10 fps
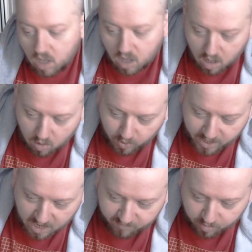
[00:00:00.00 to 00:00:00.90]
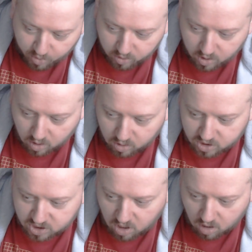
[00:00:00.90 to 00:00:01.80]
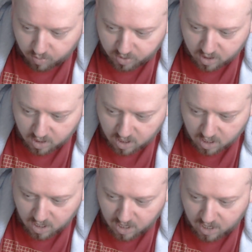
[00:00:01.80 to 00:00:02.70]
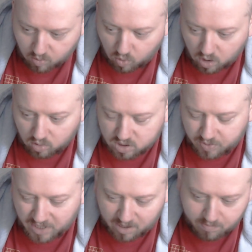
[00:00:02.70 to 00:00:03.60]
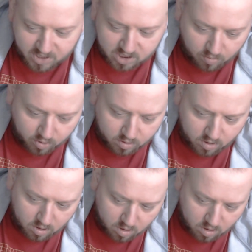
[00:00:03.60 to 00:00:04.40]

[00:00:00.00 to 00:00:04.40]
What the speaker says: We have a button on top, and what looks to be like a missile button.